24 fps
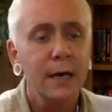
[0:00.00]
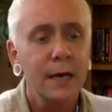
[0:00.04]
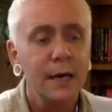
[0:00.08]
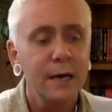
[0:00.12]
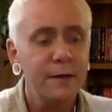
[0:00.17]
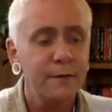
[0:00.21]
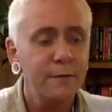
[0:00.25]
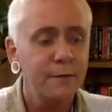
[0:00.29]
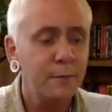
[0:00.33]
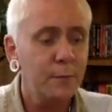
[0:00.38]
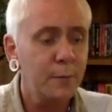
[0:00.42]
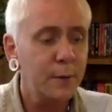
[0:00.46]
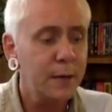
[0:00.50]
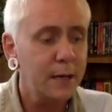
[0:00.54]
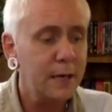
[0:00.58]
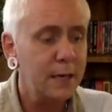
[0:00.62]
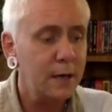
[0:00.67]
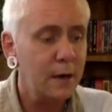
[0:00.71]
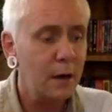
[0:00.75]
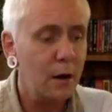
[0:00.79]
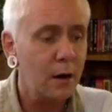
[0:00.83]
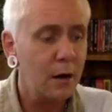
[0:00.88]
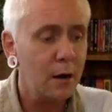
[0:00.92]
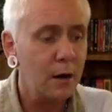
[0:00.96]
If
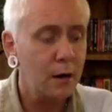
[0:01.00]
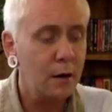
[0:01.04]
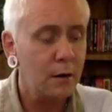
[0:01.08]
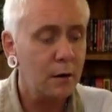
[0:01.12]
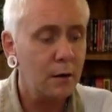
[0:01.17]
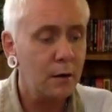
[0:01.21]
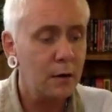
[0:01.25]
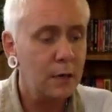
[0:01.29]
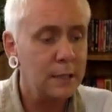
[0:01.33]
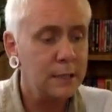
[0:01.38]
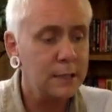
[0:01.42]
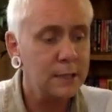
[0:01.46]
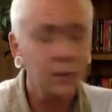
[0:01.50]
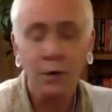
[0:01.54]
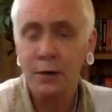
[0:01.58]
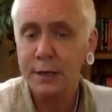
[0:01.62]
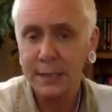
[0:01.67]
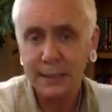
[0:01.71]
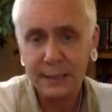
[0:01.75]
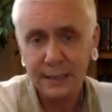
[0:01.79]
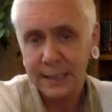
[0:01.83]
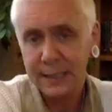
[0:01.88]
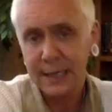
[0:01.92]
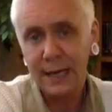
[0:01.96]
we are
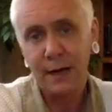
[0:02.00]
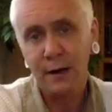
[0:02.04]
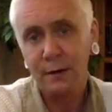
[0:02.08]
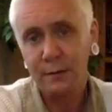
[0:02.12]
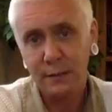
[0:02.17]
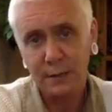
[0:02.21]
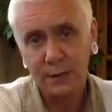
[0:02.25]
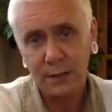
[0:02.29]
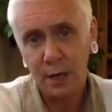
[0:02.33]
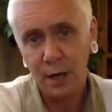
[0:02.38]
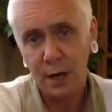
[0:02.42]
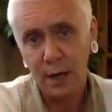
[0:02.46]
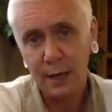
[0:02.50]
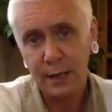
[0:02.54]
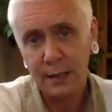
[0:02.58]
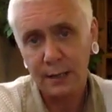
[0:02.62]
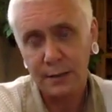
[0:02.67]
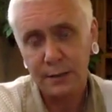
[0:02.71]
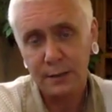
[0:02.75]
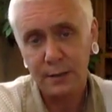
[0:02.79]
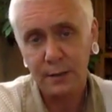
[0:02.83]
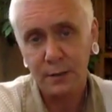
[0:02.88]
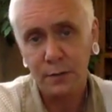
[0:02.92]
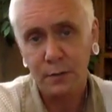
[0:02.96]
not eating a healthy
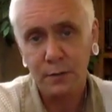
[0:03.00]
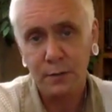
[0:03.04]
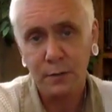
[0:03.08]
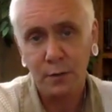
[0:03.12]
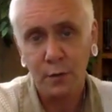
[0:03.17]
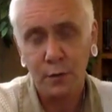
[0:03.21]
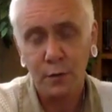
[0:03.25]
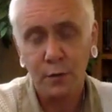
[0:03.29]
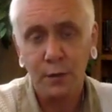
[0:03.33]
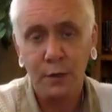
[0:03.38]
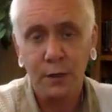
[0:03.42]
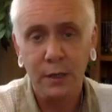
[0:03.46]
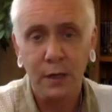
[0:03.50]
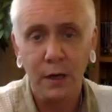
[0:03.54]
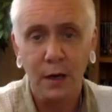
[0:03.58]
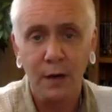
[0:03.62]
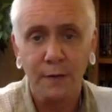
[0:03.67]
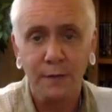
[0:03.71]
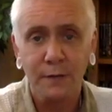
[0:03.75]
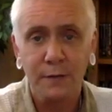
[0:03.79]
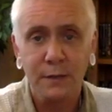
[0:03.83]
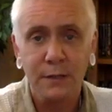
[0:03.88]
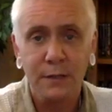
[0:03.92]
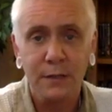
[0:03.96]
diet or not looking
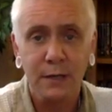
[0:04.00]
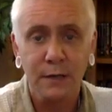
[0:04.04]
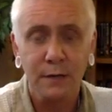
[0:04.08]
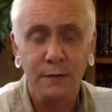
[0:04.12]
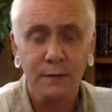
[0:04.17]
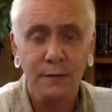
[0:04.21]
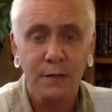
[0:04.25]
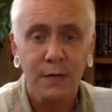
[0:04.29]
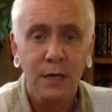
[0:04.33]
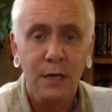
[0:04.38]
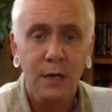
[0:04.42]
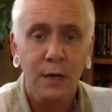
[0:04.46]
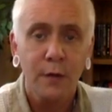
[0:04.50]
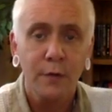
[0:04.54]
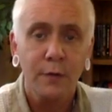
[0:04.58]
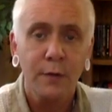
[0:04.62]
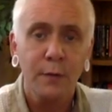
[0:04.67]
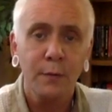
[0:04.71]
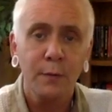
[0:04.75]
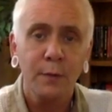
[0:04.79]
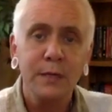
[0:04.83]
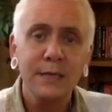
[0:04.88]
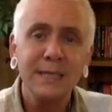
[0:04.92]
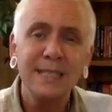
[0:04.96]
after ourselves,
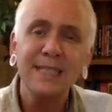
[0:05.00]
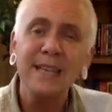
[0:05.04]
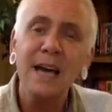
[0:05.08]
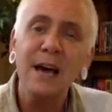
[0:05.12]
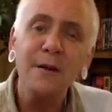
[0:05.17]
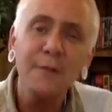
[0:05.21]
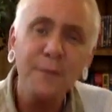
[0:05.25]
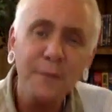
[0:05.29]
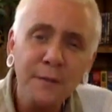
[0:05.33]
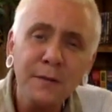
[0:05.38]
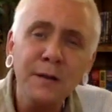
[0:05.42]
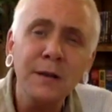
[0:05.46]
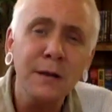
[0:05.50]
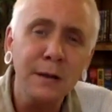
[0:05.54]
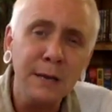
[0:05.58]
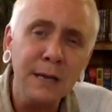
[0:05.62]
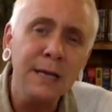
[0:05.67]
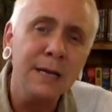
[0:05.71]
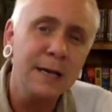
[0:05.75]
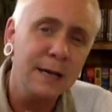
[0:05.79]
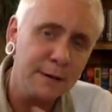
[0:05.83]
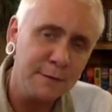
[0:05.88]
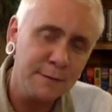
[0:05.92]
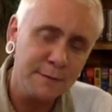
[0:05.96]
then we're
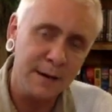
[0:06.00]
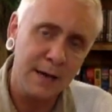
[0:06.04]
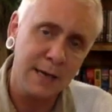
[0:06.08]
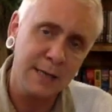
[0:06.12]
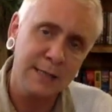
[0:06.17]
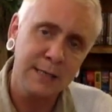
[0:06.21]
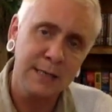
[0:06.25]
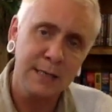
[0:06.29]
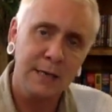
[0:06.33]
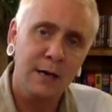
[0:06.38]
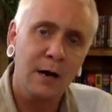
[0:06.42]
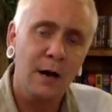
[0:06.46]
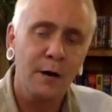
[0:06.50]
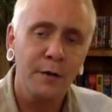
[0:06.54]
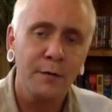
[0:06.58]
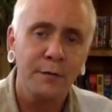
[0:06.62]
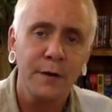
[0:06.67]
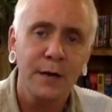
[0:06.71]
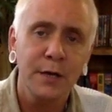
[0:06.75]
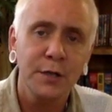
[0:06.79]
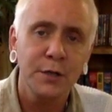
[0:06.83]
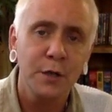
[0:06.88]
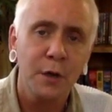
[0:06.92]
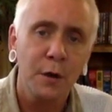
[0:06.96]
definitely affecting our
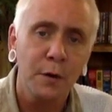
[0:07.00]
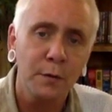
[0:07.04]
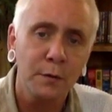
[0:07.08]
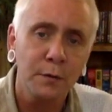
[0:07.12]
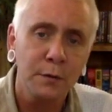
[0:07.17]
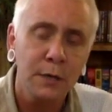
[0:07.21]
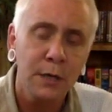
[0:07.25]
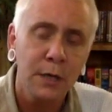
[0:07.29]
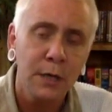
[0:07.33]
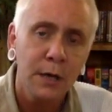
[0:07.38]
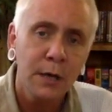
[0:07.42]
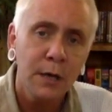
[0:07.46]
threshold.